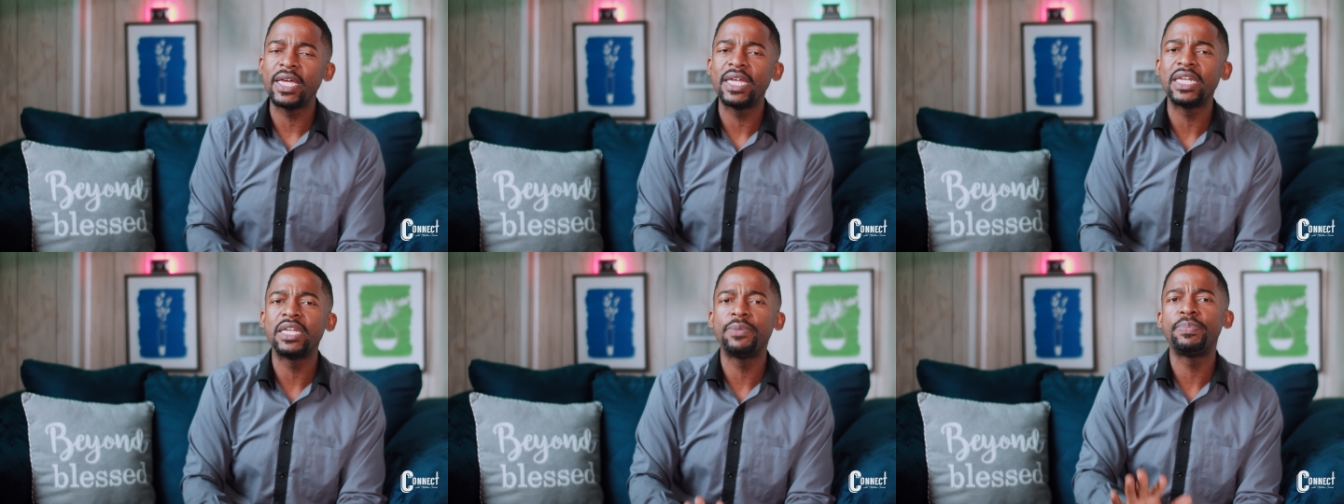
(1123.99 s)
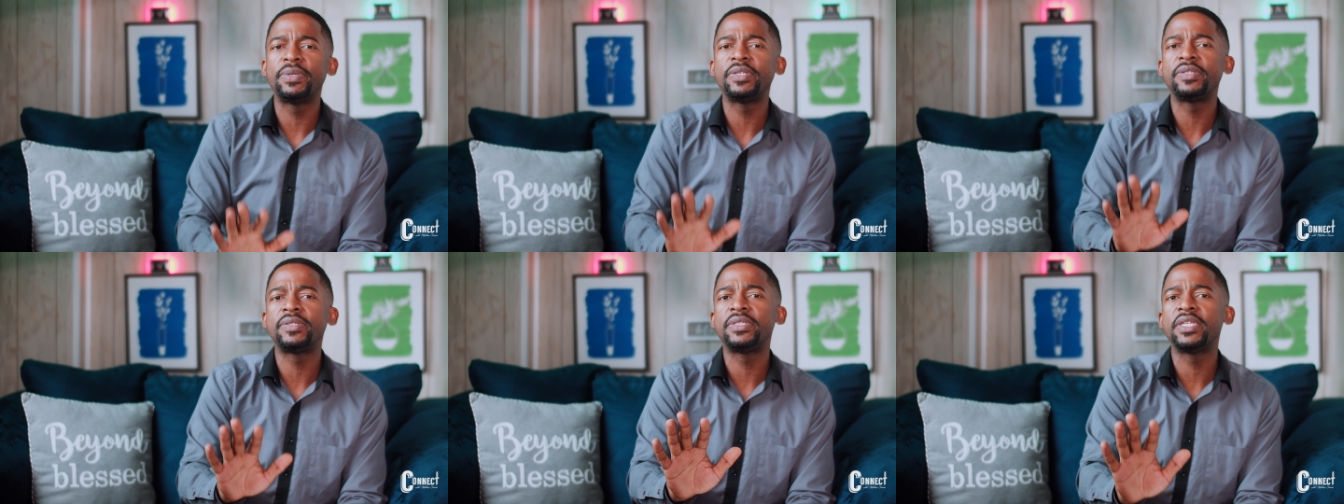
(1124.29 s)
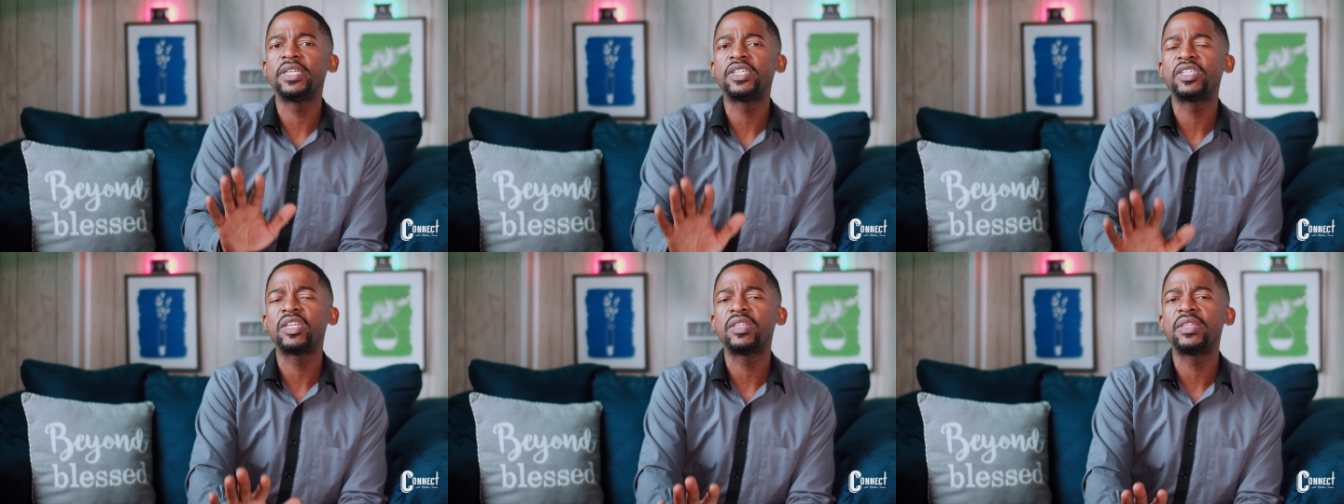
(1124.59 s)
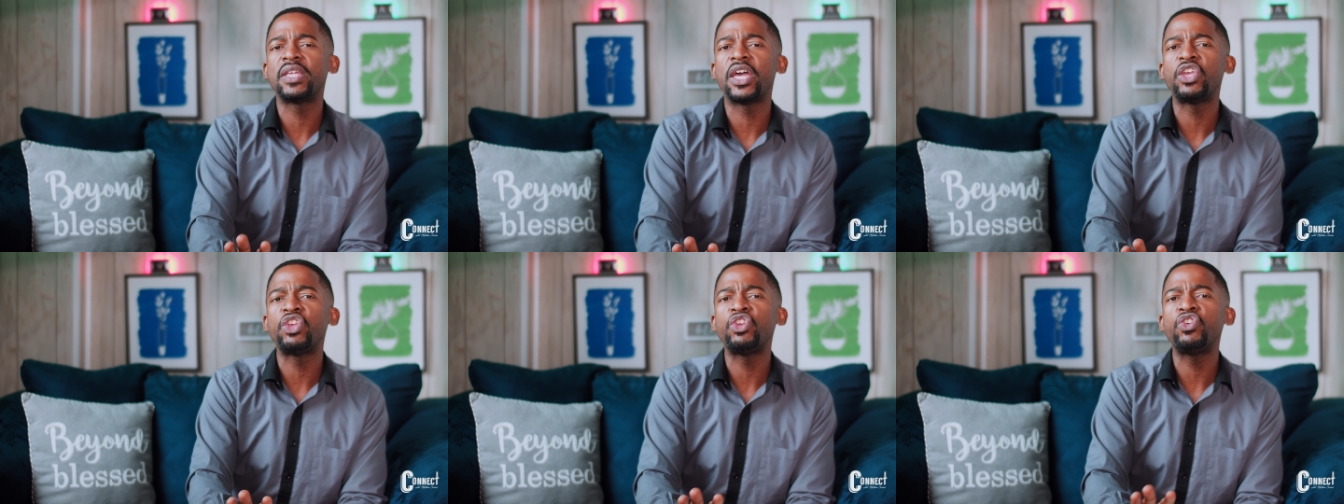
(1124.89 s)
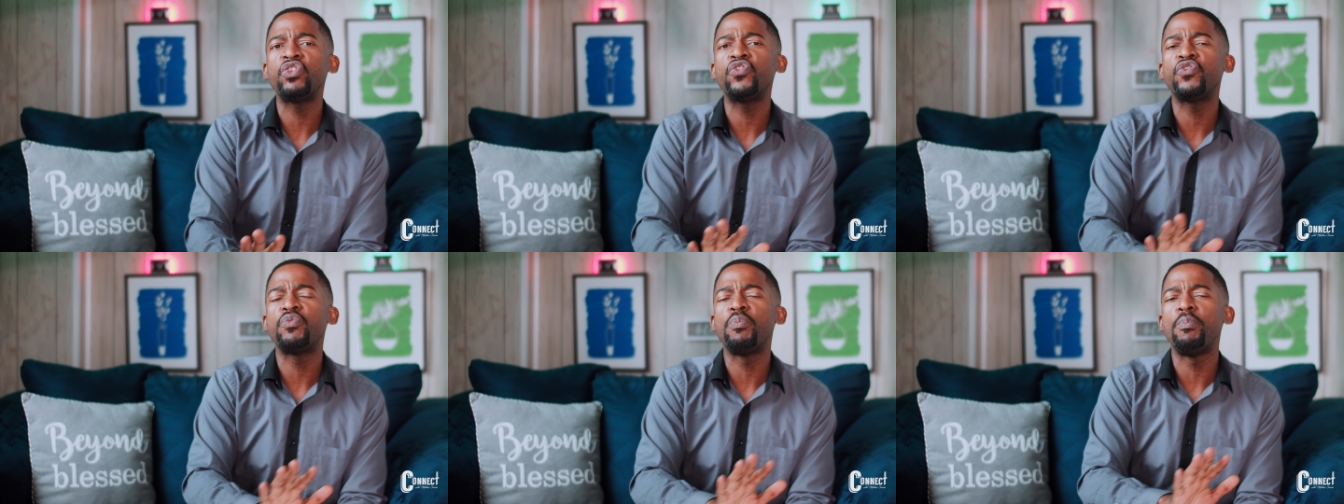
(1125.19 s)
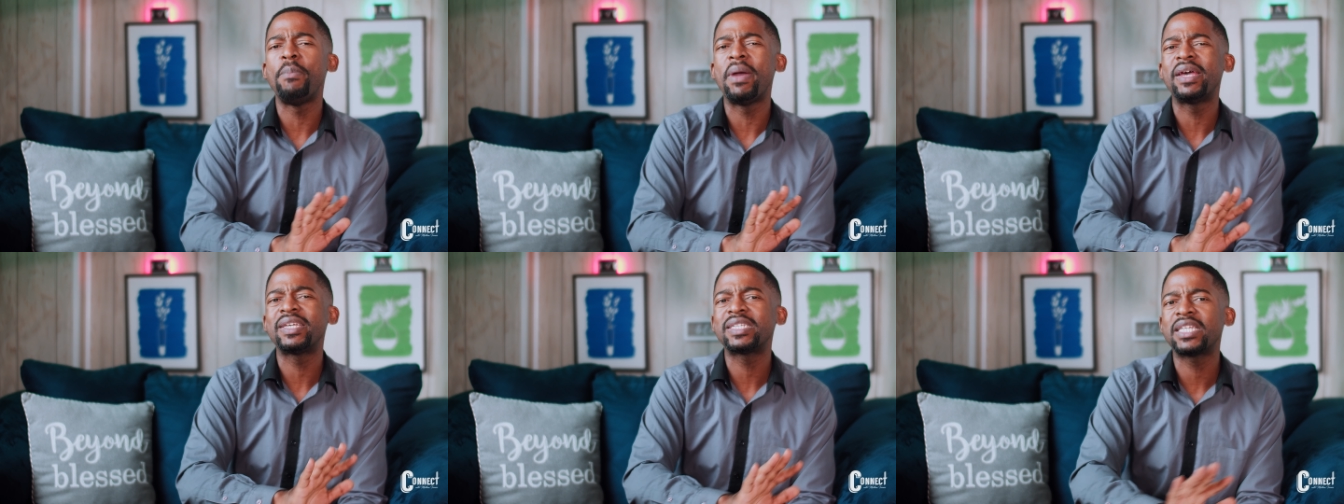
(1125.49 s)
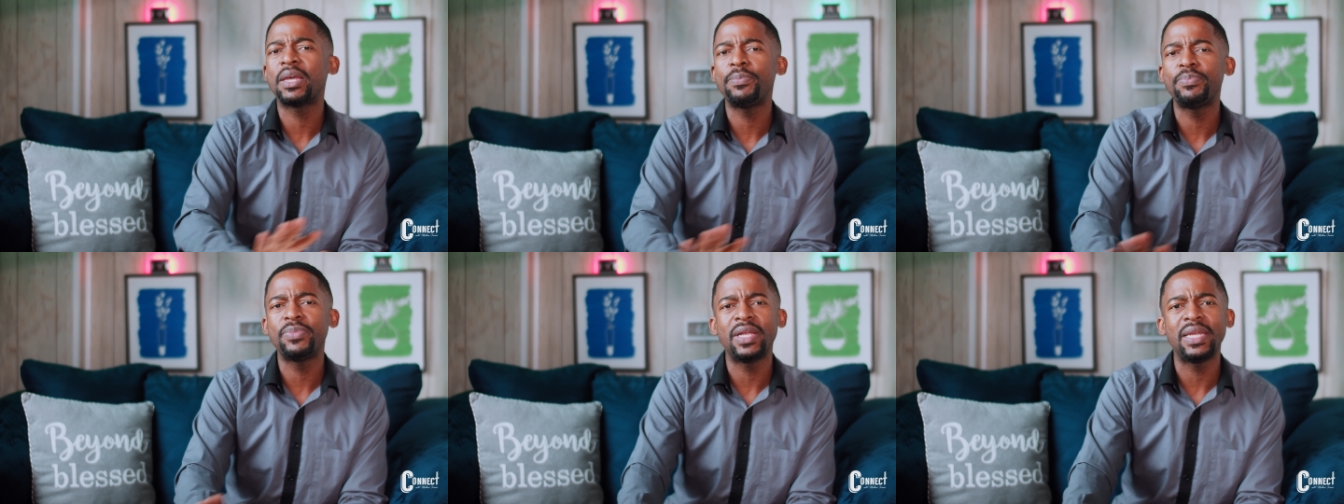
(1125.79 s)
in a position that you've messed
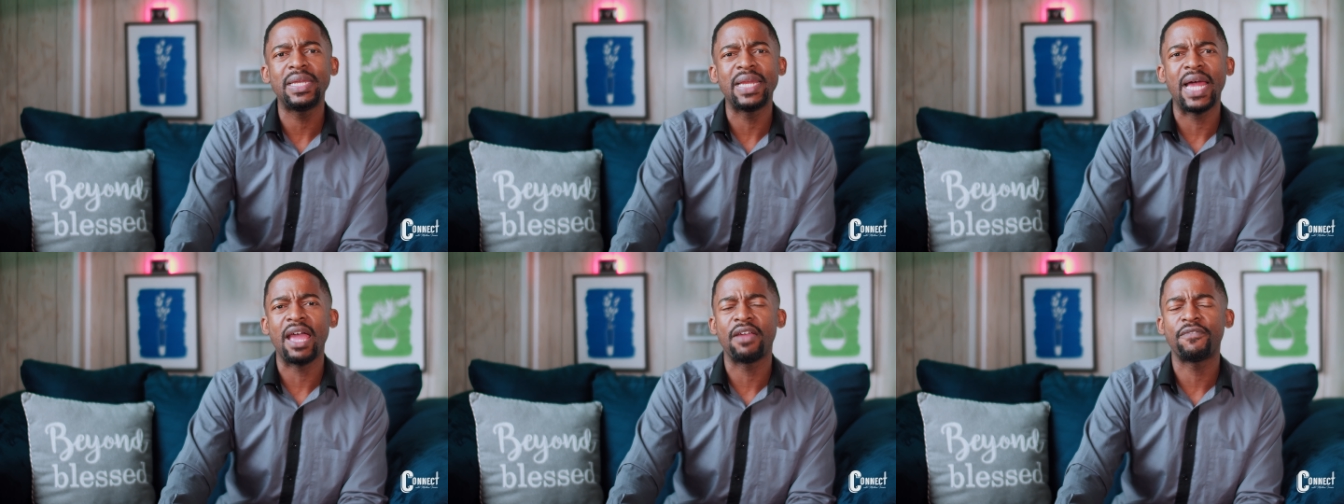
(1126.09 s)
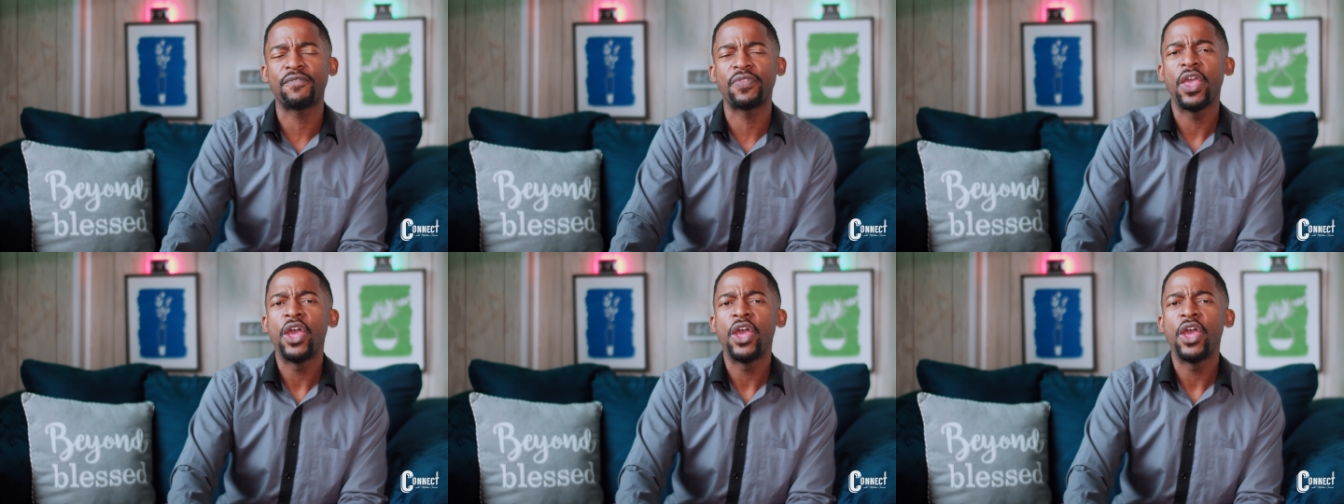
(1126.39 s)
up your life,